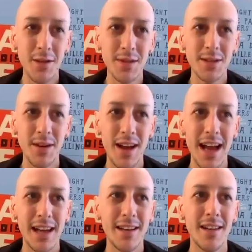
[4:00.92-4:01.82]
was when I
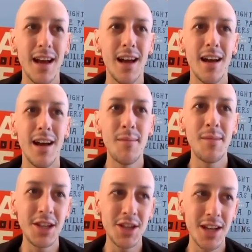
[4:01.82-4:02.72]
had a
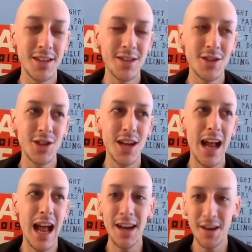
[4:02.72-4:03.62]
mini challenge
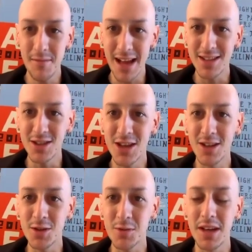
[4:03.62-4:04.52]
and a maxi
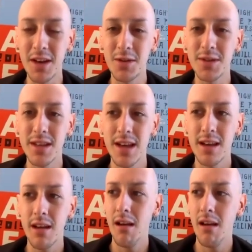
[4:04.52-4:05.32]
challenge win. I was like,